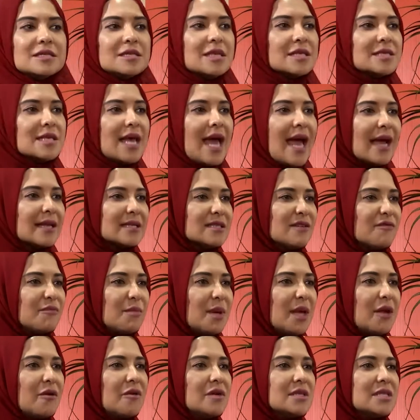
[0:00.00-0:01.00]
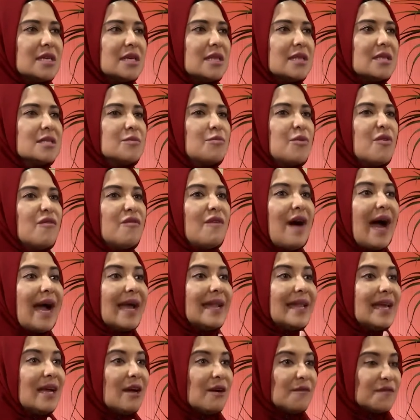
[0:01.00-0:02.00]
this active parenting, this
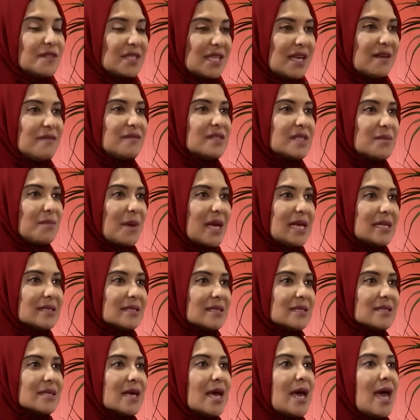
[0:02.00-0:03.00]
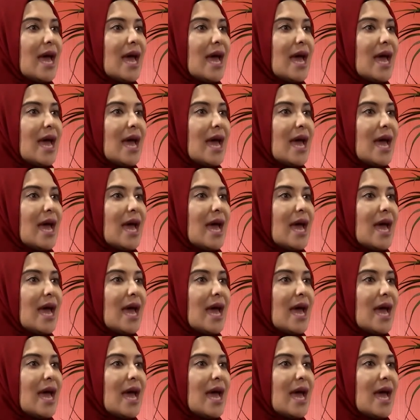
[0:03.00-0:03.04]
providing of safe spaces.